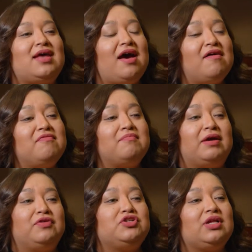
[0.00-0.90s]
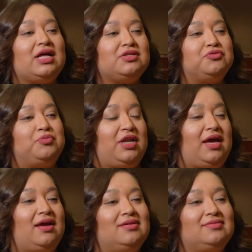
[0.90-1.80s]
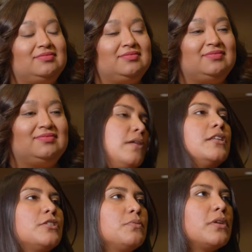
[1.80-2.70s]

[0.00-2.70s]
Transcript: have my future classroom one day. This